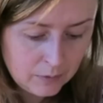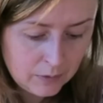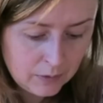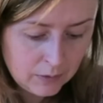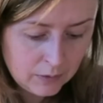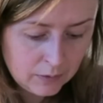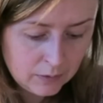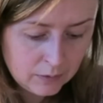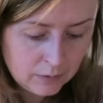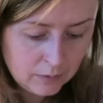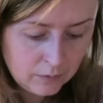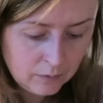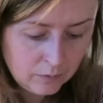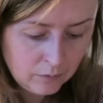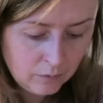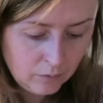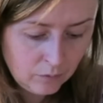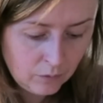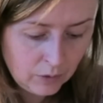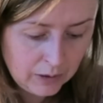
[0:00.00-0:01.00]
to
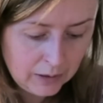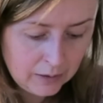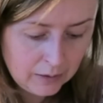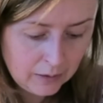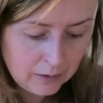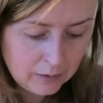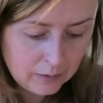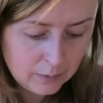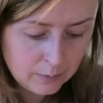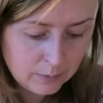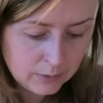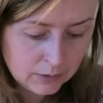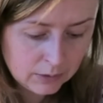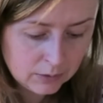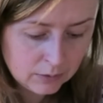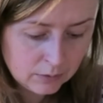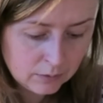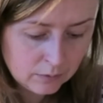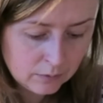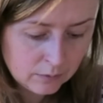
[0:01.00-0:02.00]
read this one.
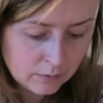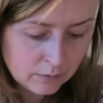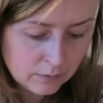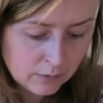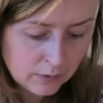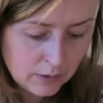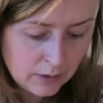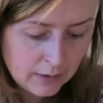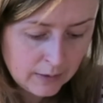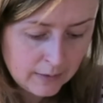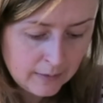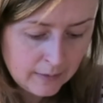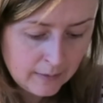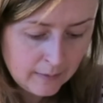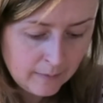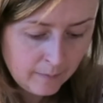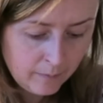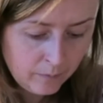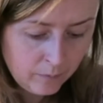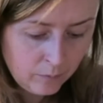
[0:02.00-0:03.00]

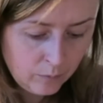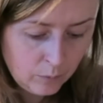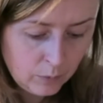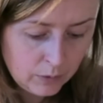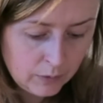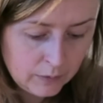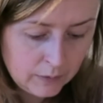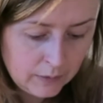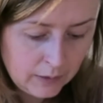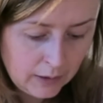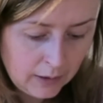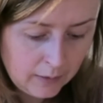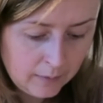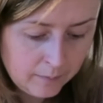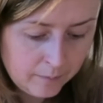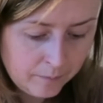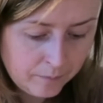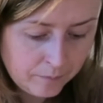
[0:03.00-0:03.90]
We'll see.